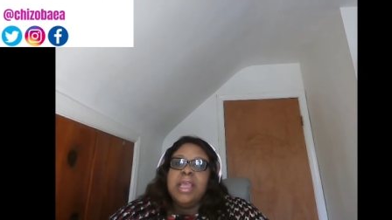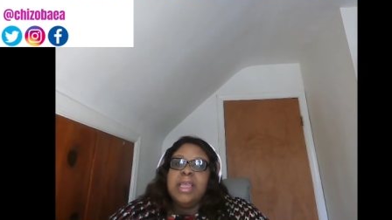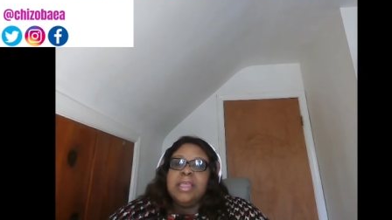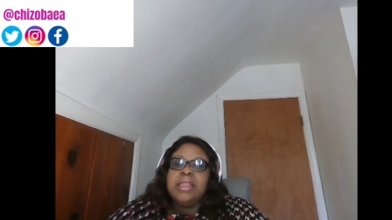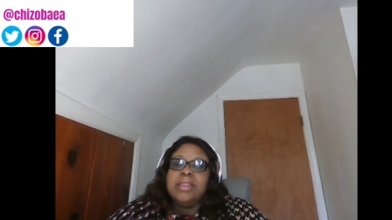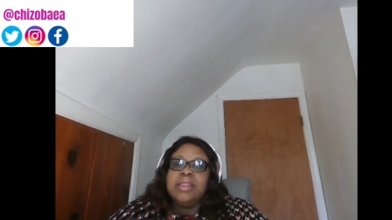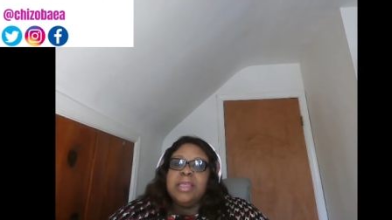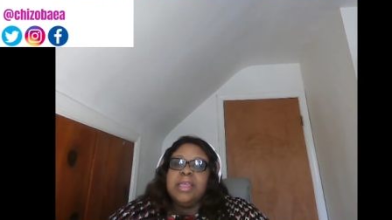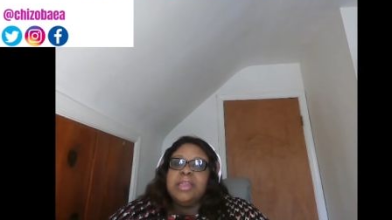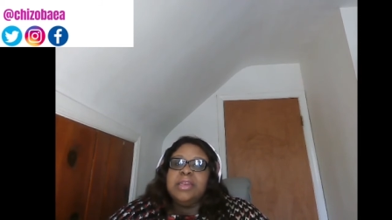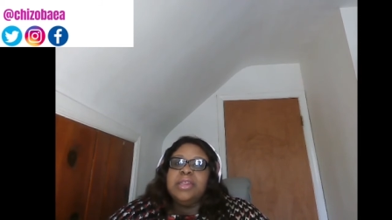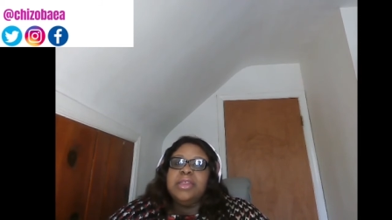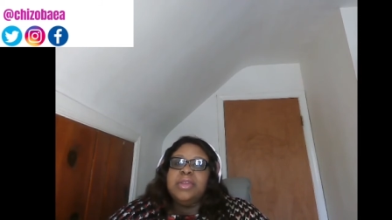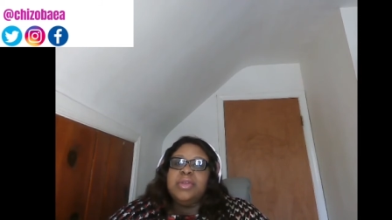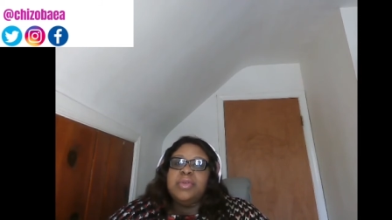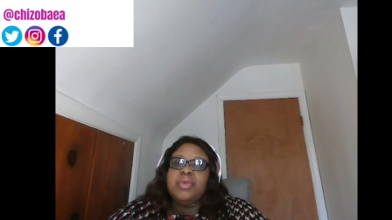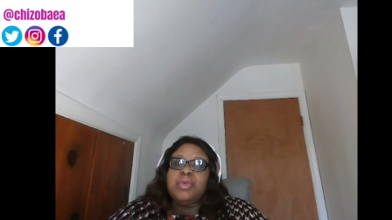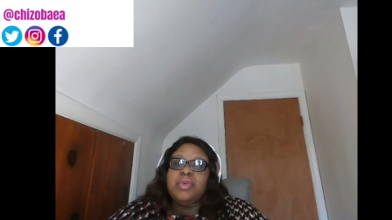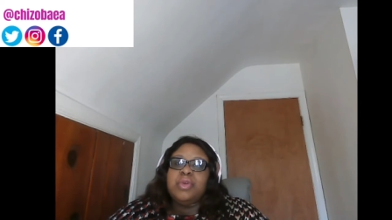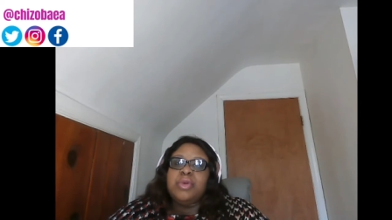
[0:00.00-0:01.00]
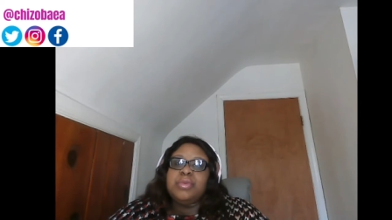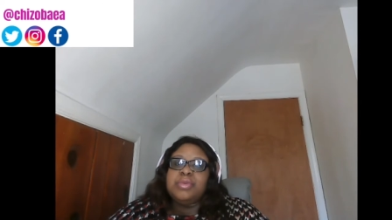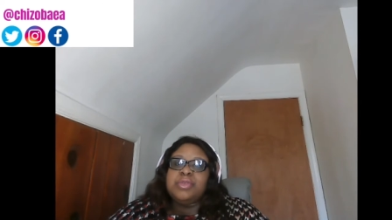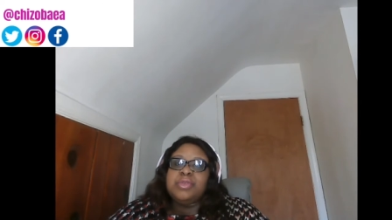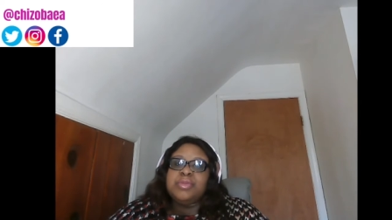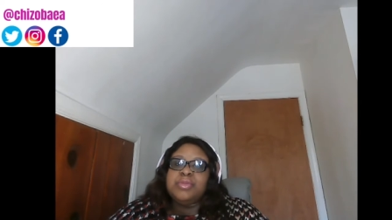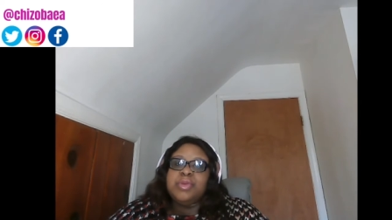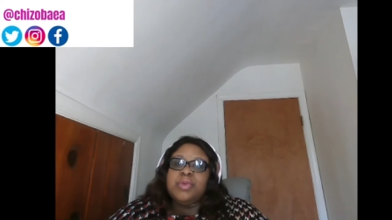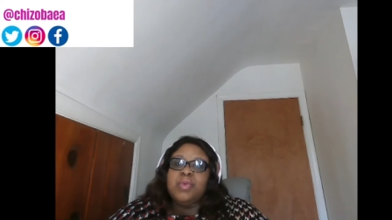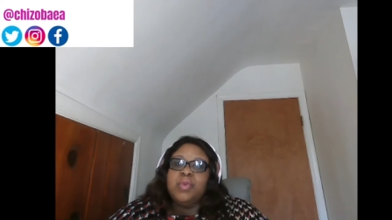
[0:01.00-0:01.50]
then they grow up
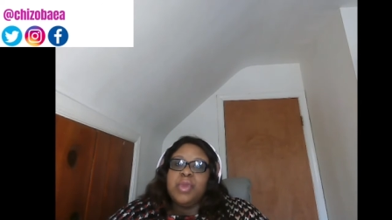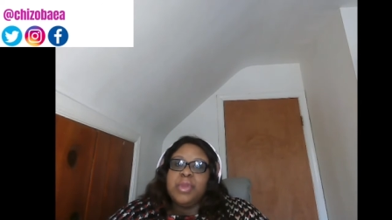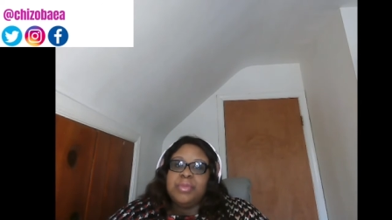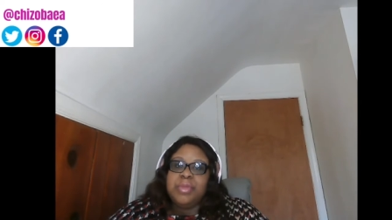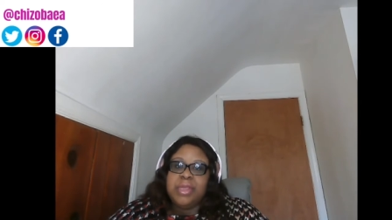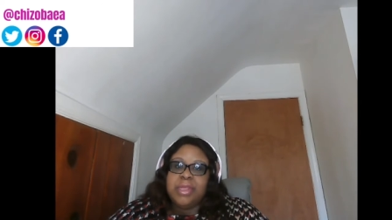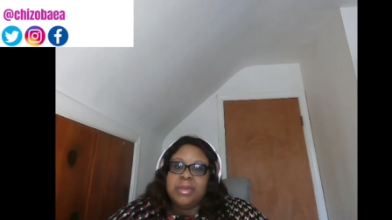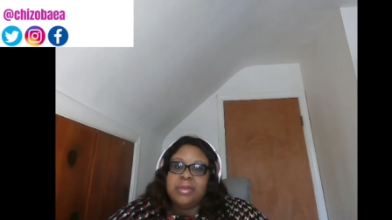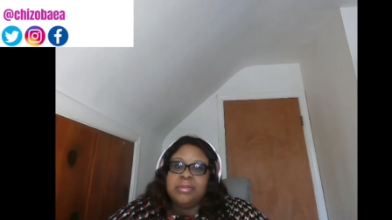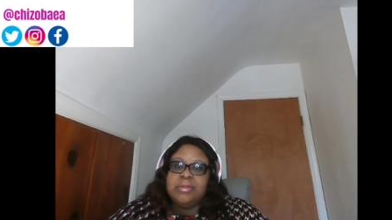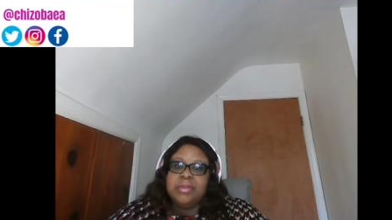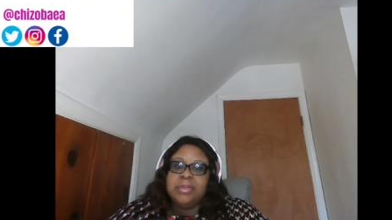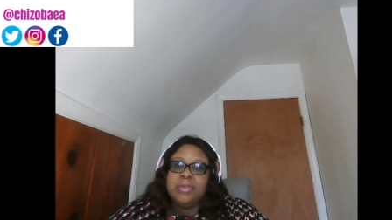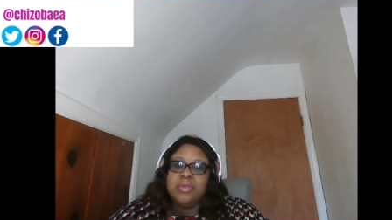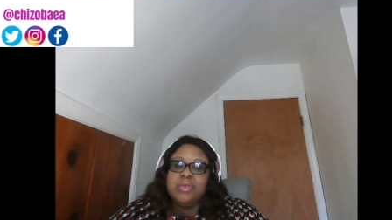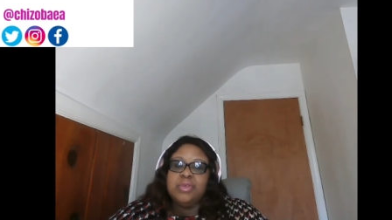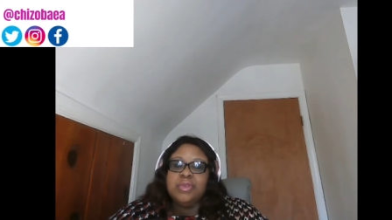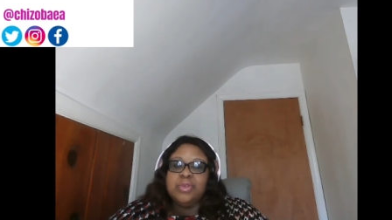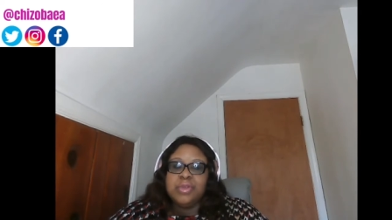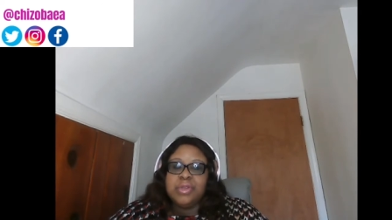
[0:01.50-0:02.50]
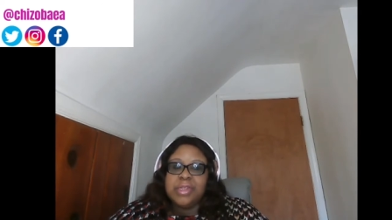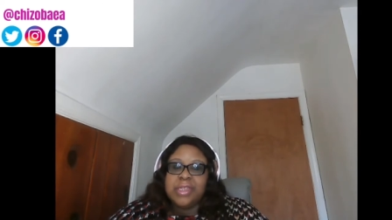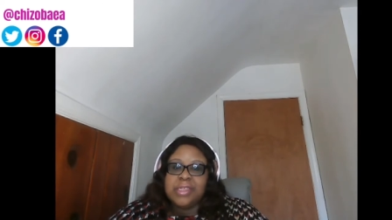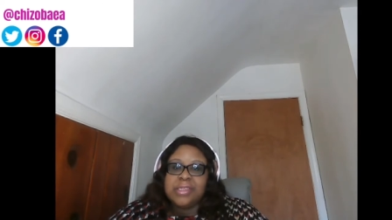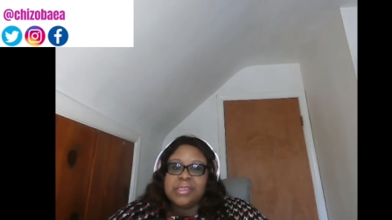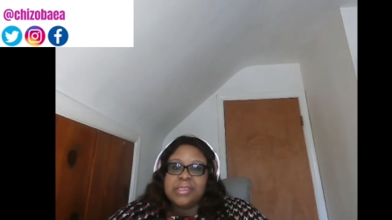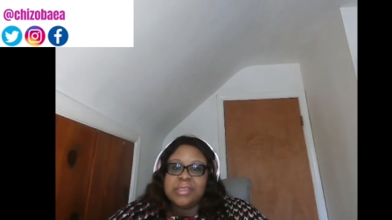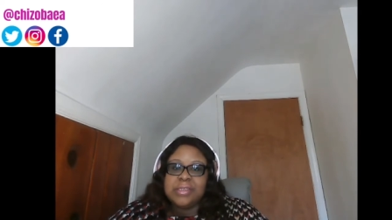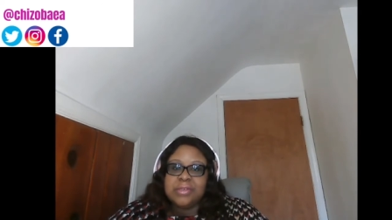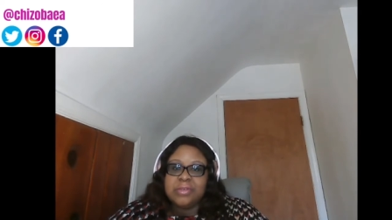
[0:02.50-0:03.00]
to be women who know their
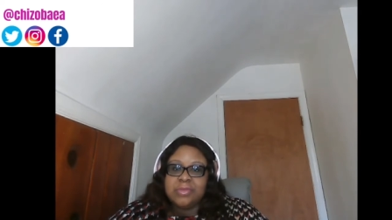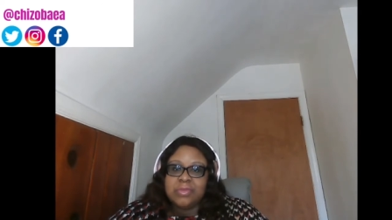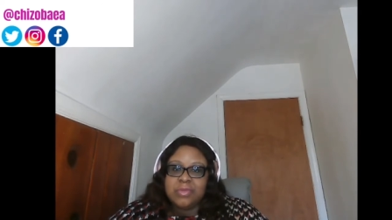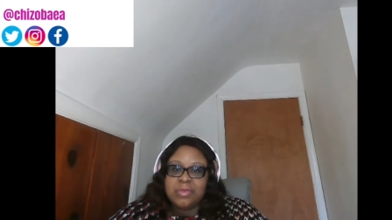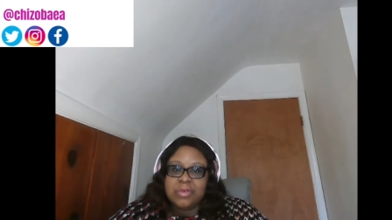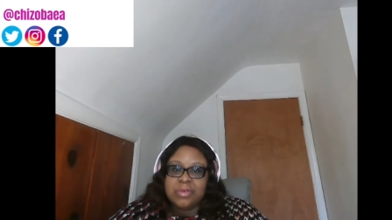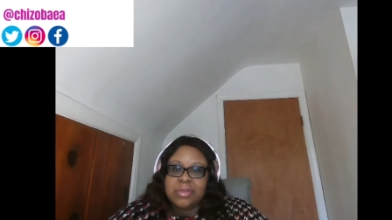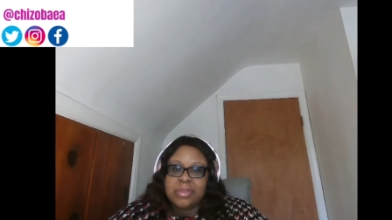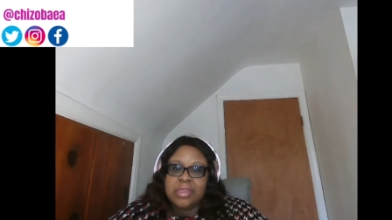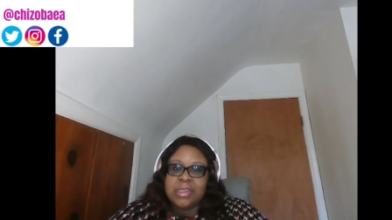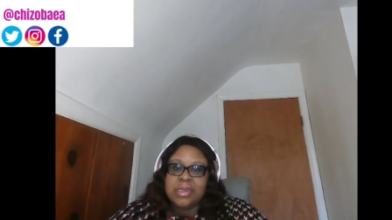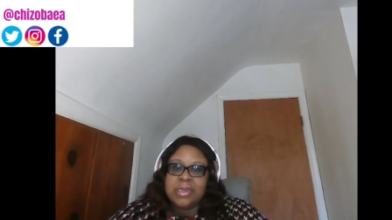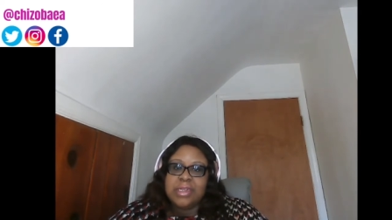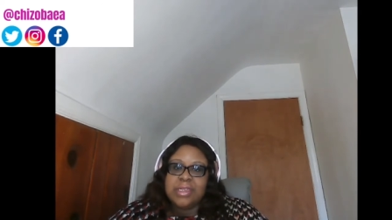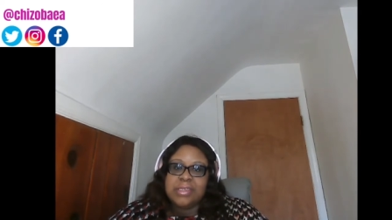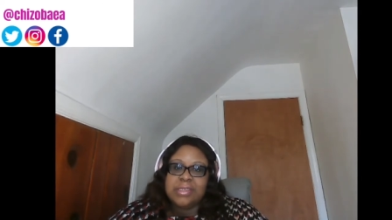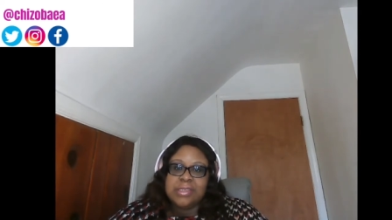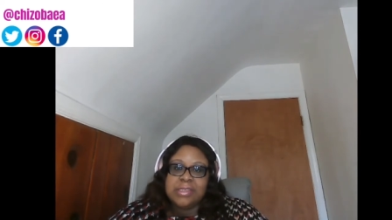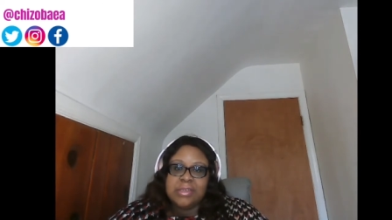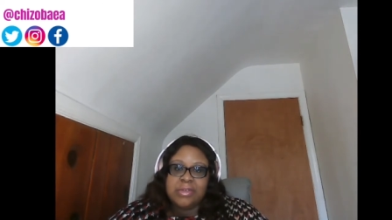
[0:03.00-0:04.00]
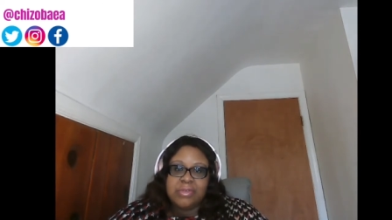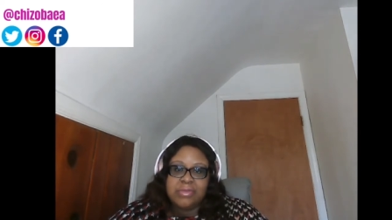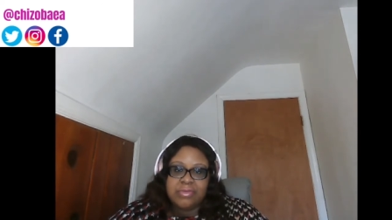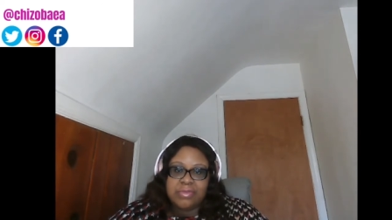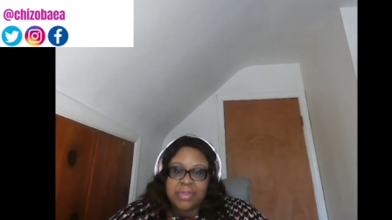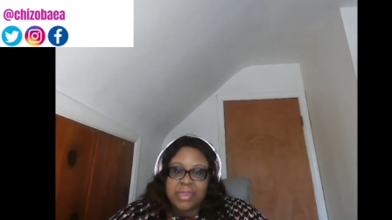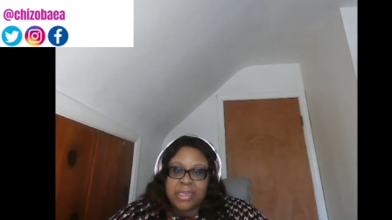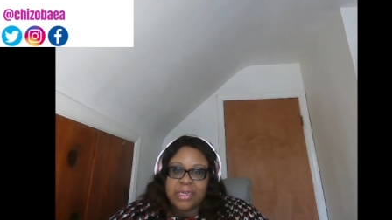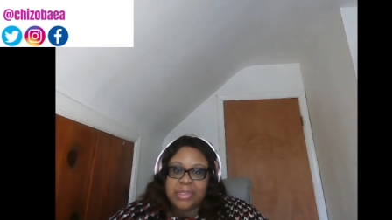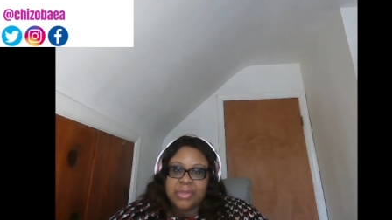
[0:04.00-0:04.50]
self-worth and their
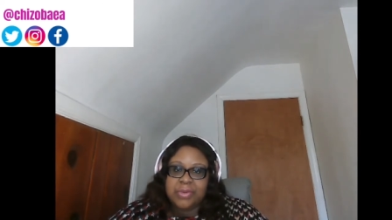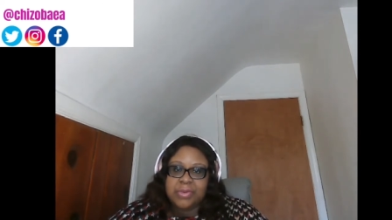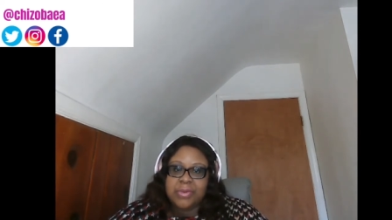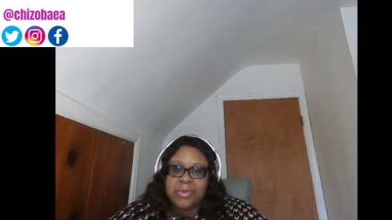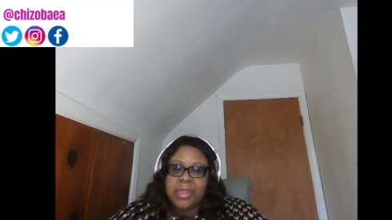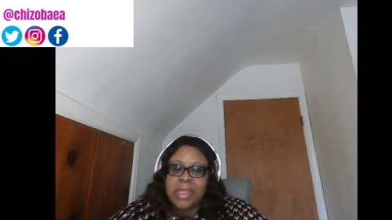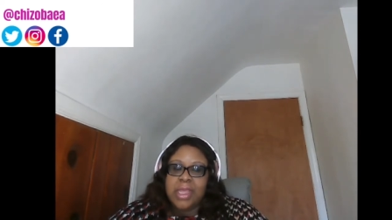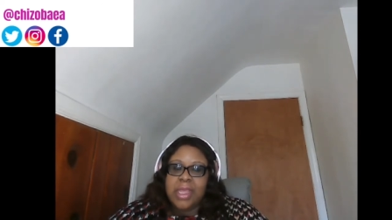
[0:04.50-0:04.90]
self-value